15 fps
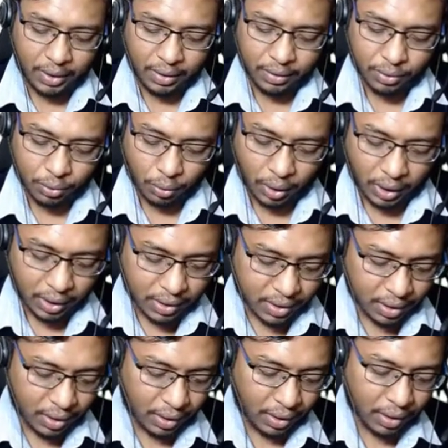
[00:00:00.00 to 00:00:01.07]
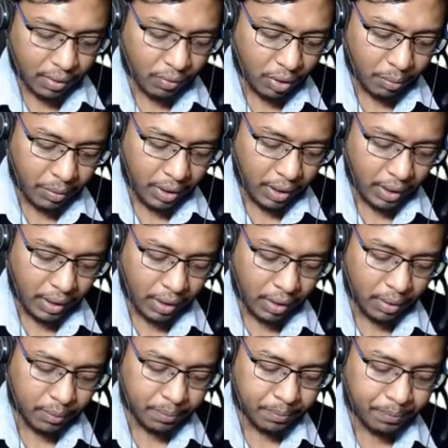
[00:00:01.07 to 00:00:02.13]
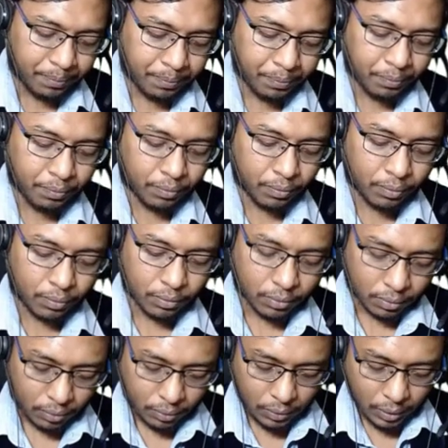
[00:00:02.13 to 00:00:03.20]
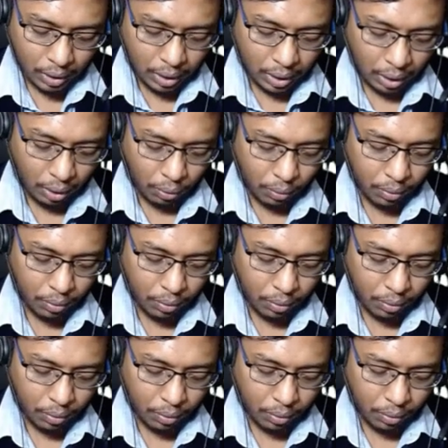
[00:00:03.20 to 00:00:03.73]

So answer here will be A. Now,